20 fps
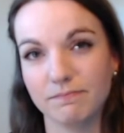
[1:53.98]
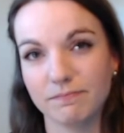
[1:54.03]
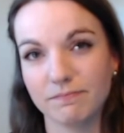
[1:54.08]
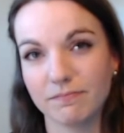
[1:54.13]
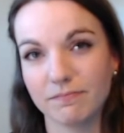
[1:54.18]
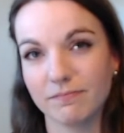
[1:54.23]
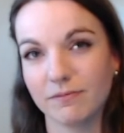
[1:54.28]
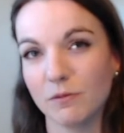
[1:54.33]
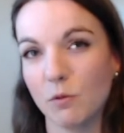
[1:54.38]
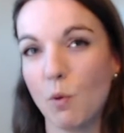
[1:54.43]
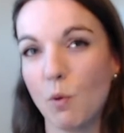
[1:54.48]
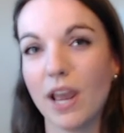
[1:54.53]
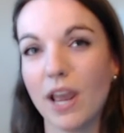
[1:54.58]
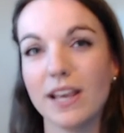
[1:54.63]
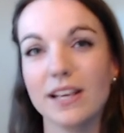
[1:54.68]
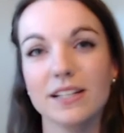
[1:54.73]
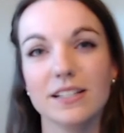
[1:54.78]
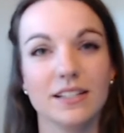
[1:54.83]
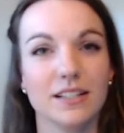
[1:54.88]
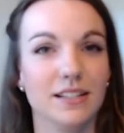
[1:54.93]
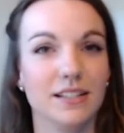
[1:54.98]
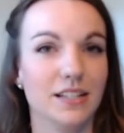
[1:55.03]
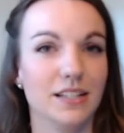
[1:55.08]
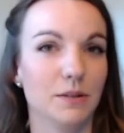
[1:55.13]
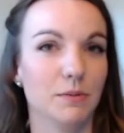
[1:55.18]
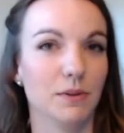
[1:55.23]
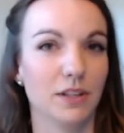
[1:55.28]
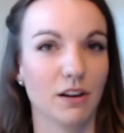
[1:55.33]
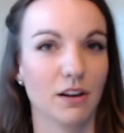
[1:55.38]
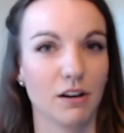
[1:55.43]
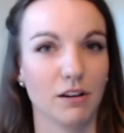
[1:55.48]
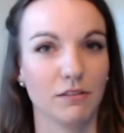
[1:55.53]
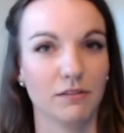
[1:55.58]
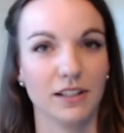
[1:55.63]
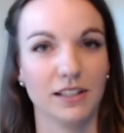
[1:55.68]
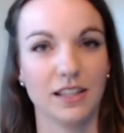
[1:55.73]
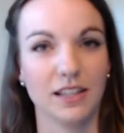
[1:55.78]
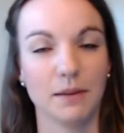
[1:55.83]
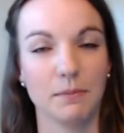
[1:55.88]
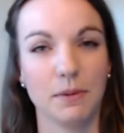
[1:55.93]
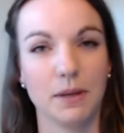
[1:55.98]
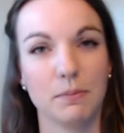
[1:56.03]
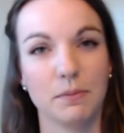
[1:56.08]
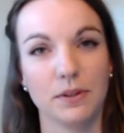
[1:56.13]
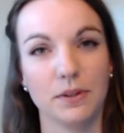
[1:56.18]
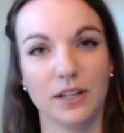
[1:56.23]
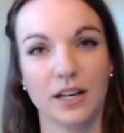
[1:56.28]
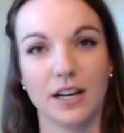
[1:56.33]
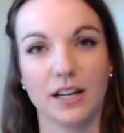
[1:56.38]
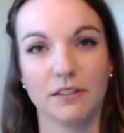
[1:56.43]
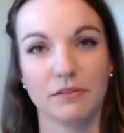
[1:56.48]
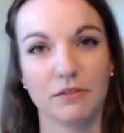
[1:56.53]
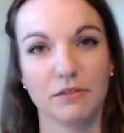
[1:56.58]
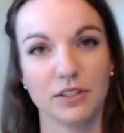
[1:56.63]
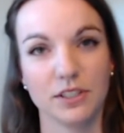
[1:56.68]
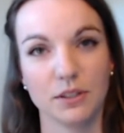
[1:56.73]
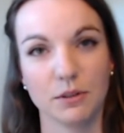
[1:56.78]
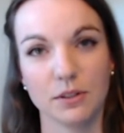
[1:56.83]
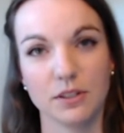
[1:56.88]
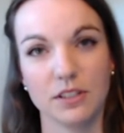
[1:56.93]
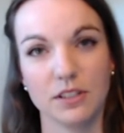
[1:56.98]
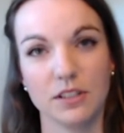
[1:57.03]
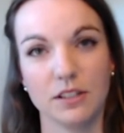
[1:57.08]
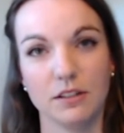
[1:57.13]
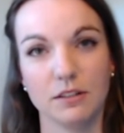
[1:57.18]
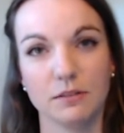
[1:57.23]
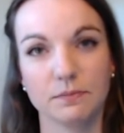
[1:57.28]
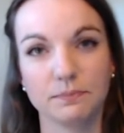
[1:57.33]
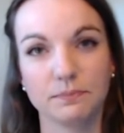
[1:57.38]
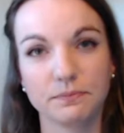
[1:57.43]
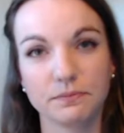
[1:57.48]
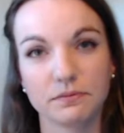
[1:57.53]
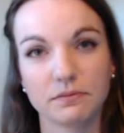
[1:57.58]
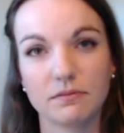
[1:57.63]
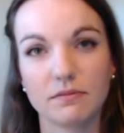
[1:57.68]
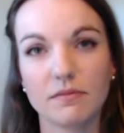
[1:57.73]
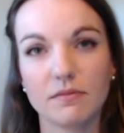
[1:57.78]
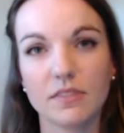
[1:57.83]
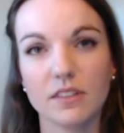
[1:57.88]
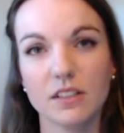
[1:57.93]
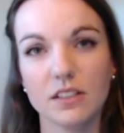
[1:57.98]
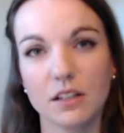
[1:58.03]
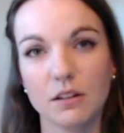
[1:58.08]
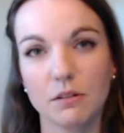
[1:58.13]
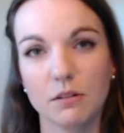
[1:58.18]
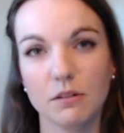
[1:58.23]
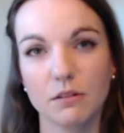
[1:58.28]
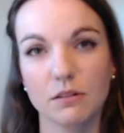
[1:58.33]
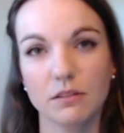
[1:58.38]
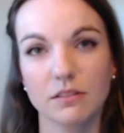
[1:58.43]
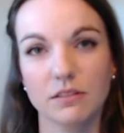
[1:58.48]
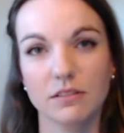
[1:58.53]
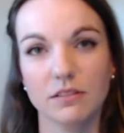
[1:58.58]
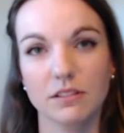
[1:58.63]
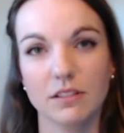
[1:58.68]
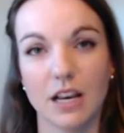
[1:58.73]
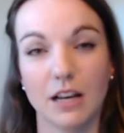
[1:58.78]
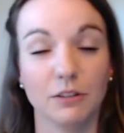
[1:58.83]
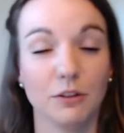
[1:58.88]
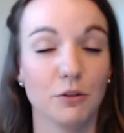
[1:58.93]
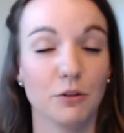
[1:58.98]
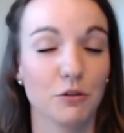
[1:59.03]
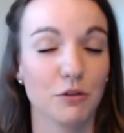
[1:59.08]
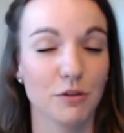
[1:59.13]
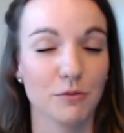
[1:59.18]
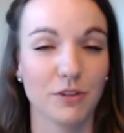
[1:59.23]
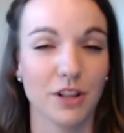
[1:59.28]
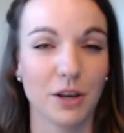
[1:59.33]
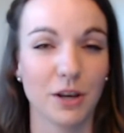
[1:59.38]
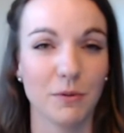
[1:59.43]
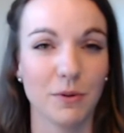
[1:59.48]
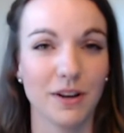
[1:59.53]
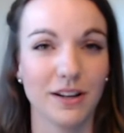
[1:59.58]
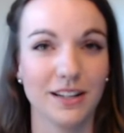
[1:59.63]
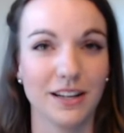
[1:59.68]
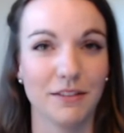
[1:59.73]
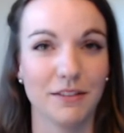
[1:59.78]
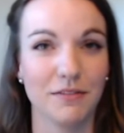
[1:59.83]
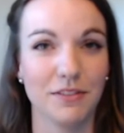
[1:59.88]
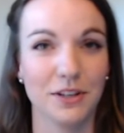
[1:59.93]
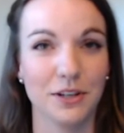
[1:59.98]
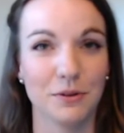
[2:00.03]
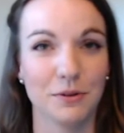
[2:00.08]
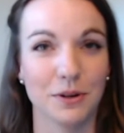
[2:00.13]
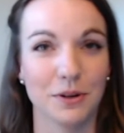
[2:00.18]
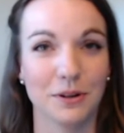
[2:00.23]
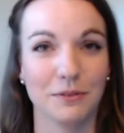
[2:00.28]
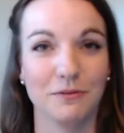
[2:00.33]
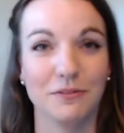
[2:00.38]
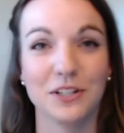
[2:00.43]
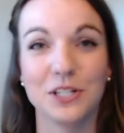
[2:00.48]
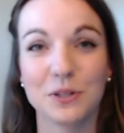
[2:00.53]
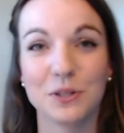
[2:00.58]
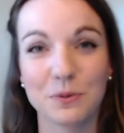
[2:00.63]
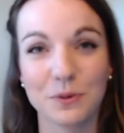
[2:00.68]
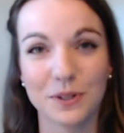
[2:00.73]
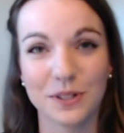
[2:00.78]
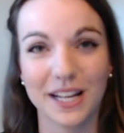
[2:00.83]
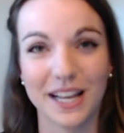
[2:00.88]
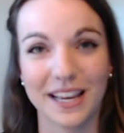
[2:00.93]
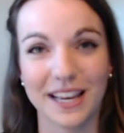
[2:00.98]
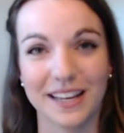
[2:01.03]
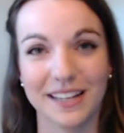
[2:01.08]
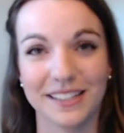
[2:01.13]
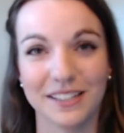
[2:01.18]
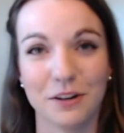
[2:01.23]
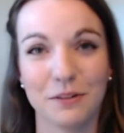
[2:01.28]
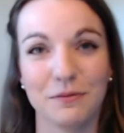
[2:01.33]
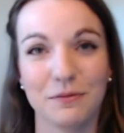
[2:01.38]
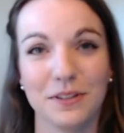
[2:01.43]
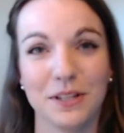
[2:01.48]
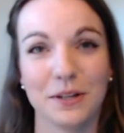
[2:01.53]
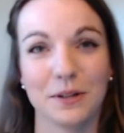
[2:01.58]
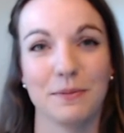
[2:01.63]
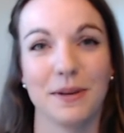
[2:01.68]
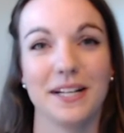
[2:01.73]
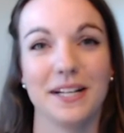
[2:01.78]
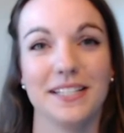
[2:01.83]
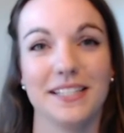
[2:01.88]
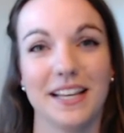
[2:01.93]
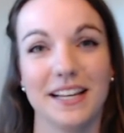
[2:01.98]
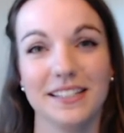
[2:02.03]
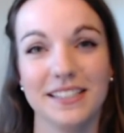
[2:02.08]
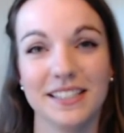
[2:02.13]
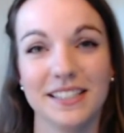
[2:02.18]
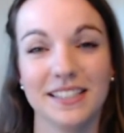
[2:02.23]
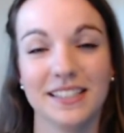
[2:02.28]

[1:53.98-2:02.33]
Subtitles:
ways to deal with conflict that people kind of resort to. So I'll go through them really quick, give you a visual, and hopefully it'll make sense.